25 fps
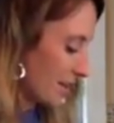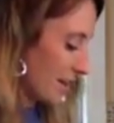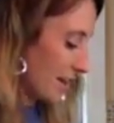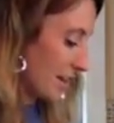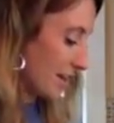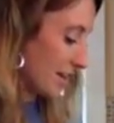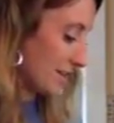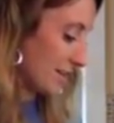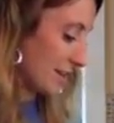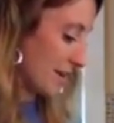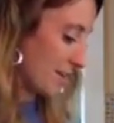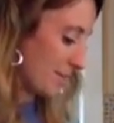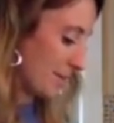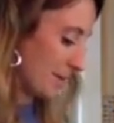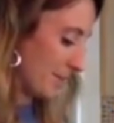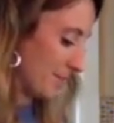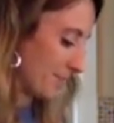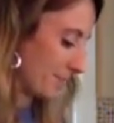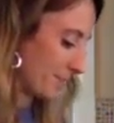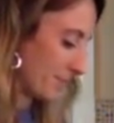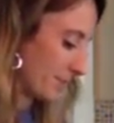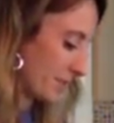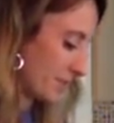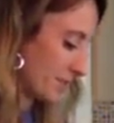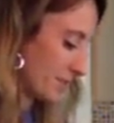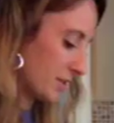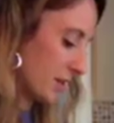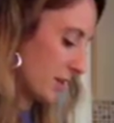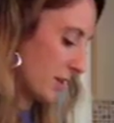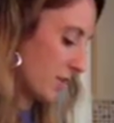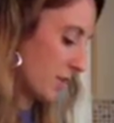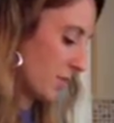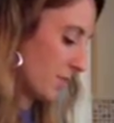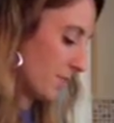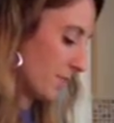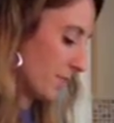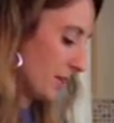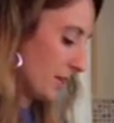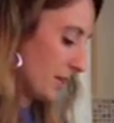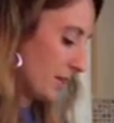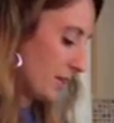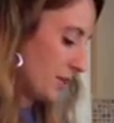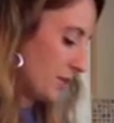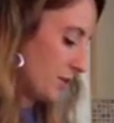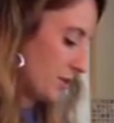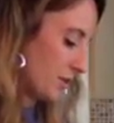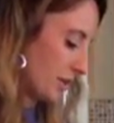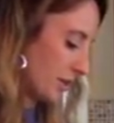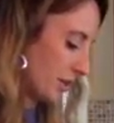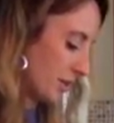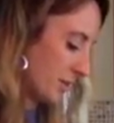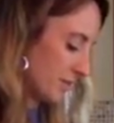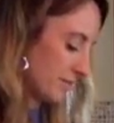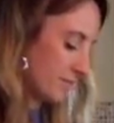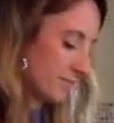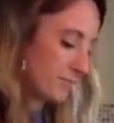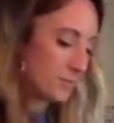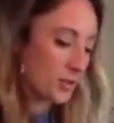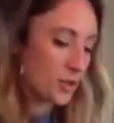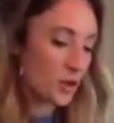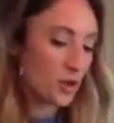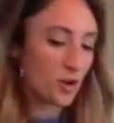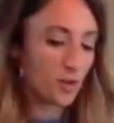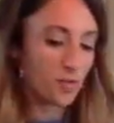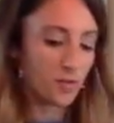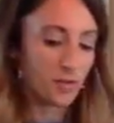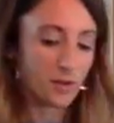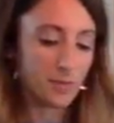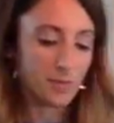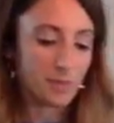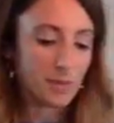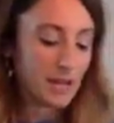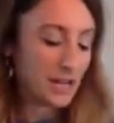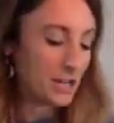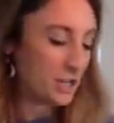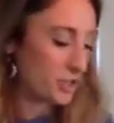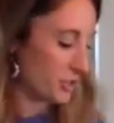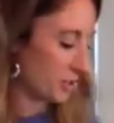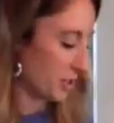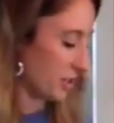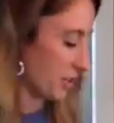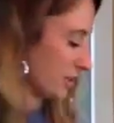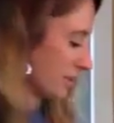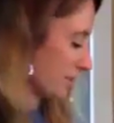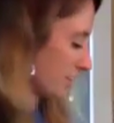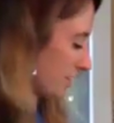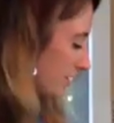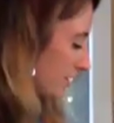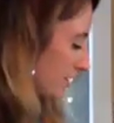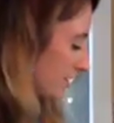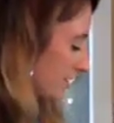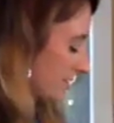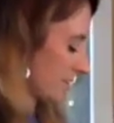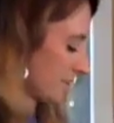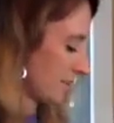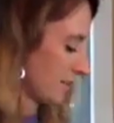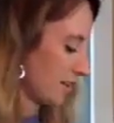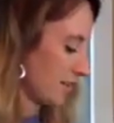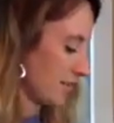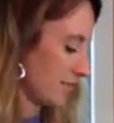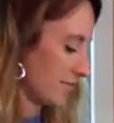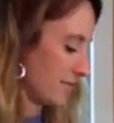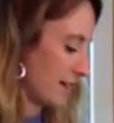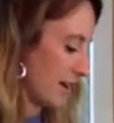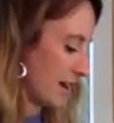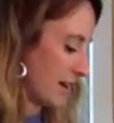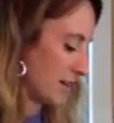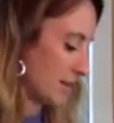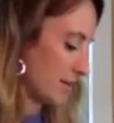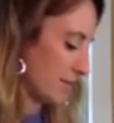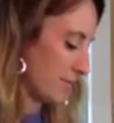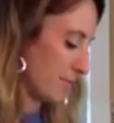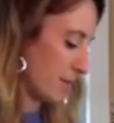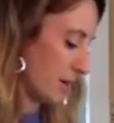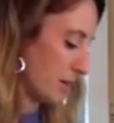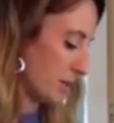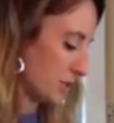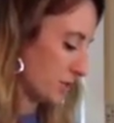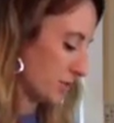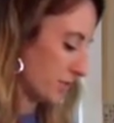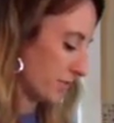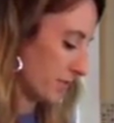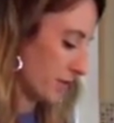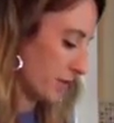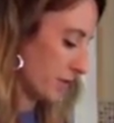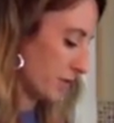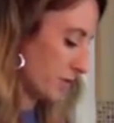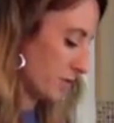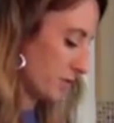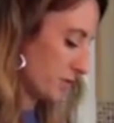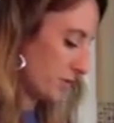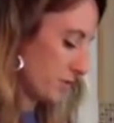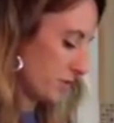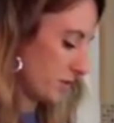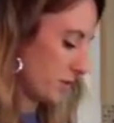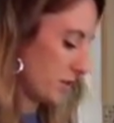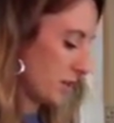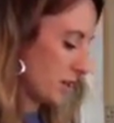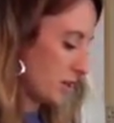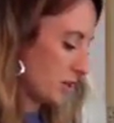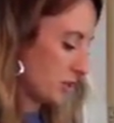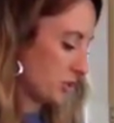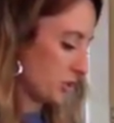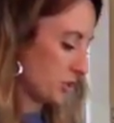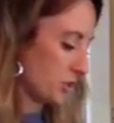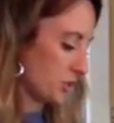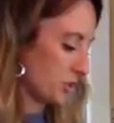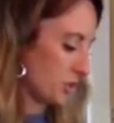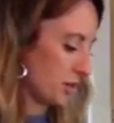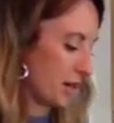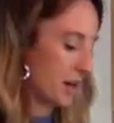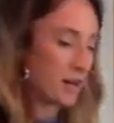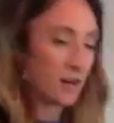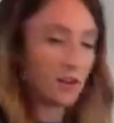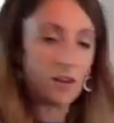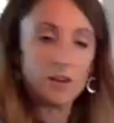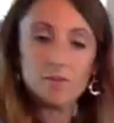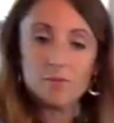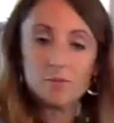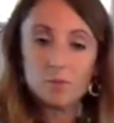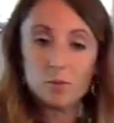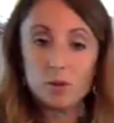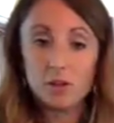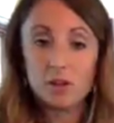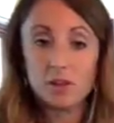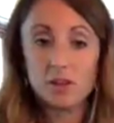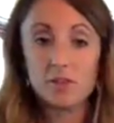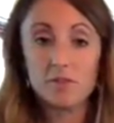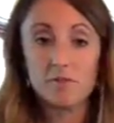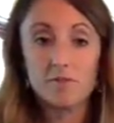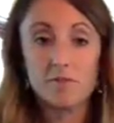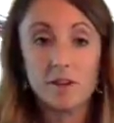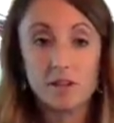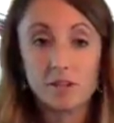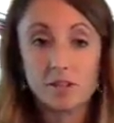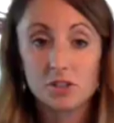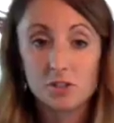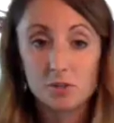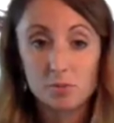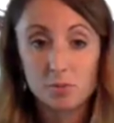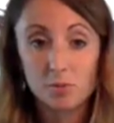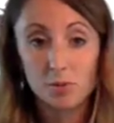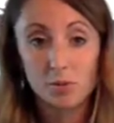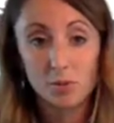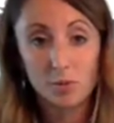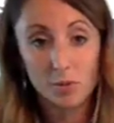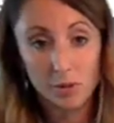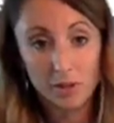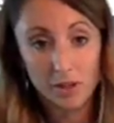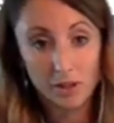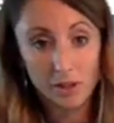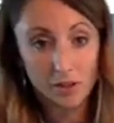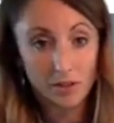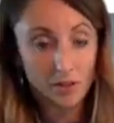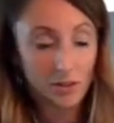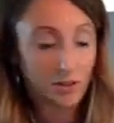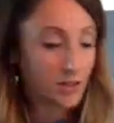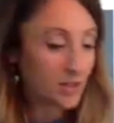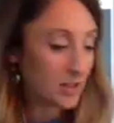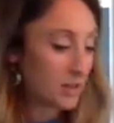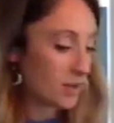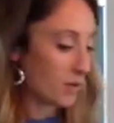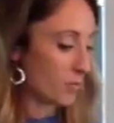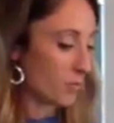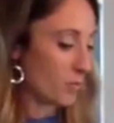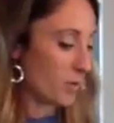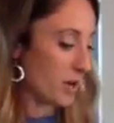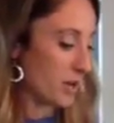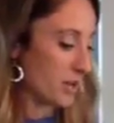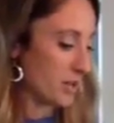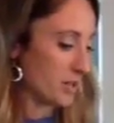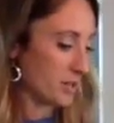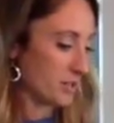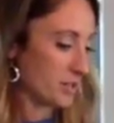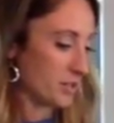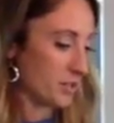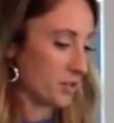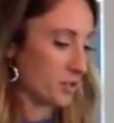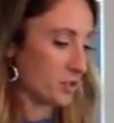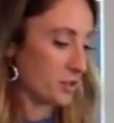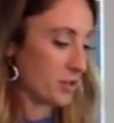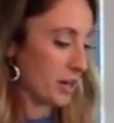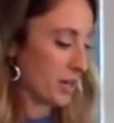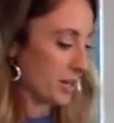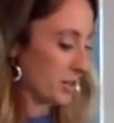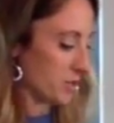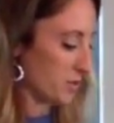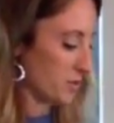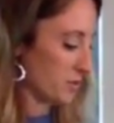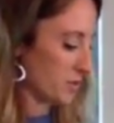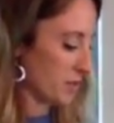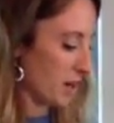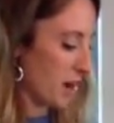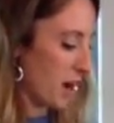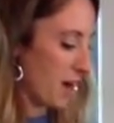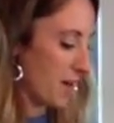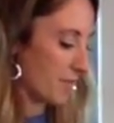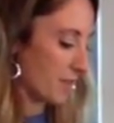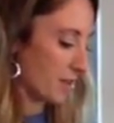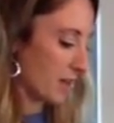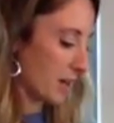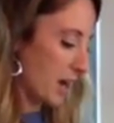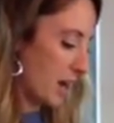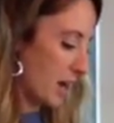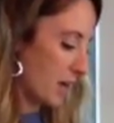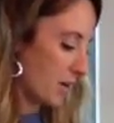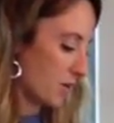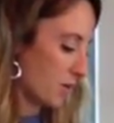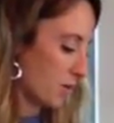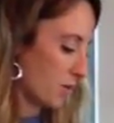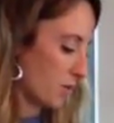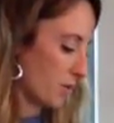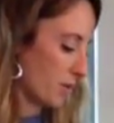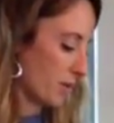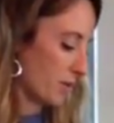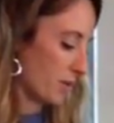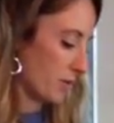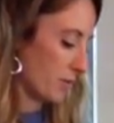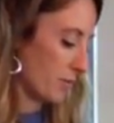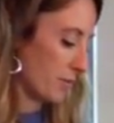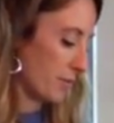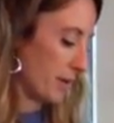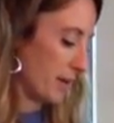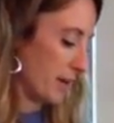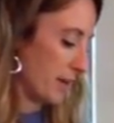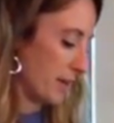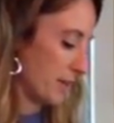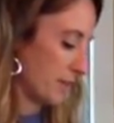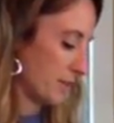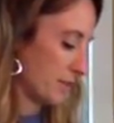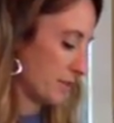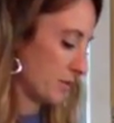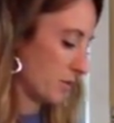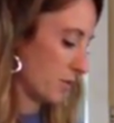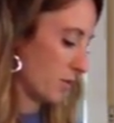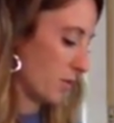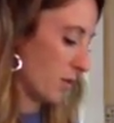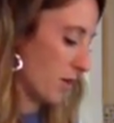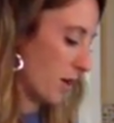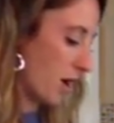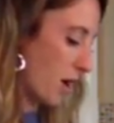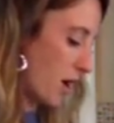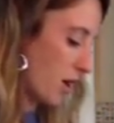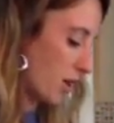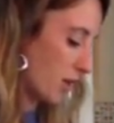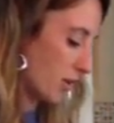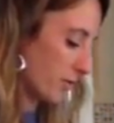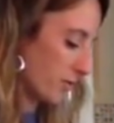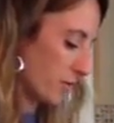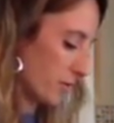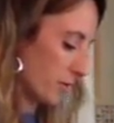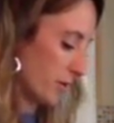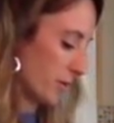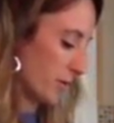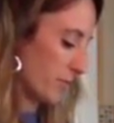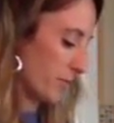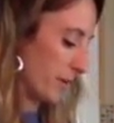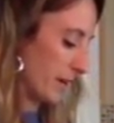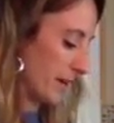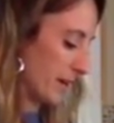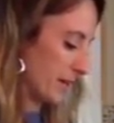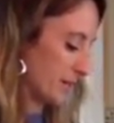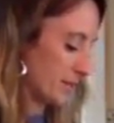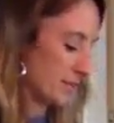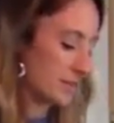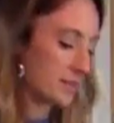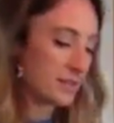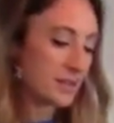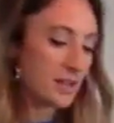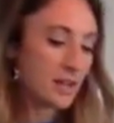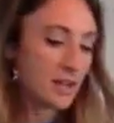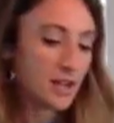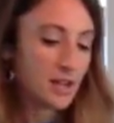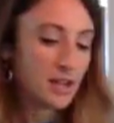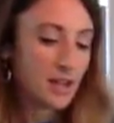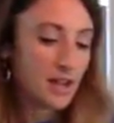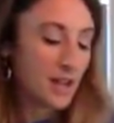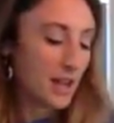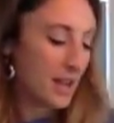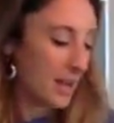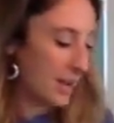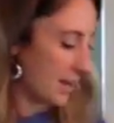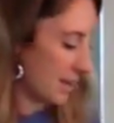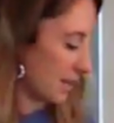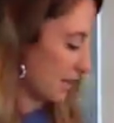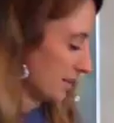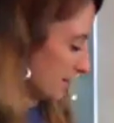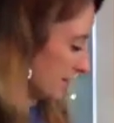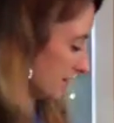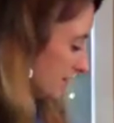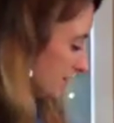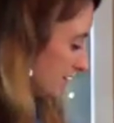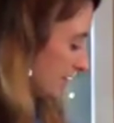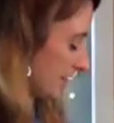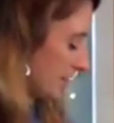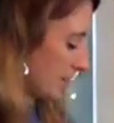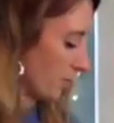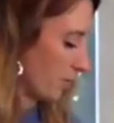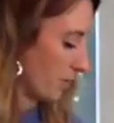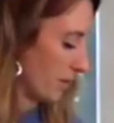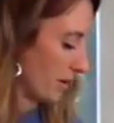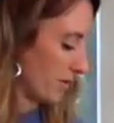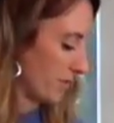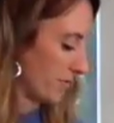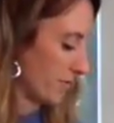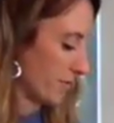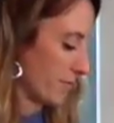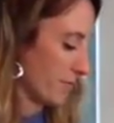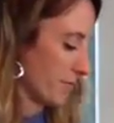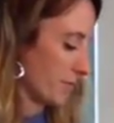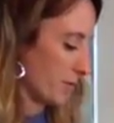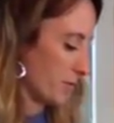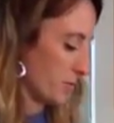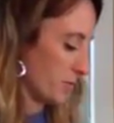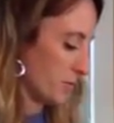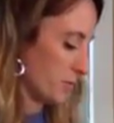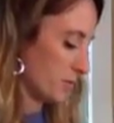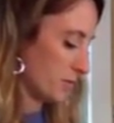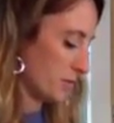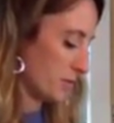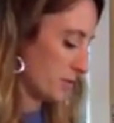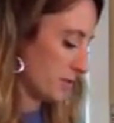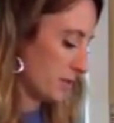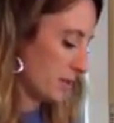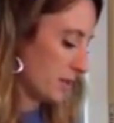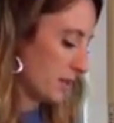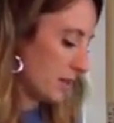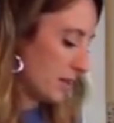and yummy. So you can go over to Pinterest and find a bunch of those. Just try to avoid the vegetable oil ones. Try to use an avocado oil base or olive oil base, and stay away from those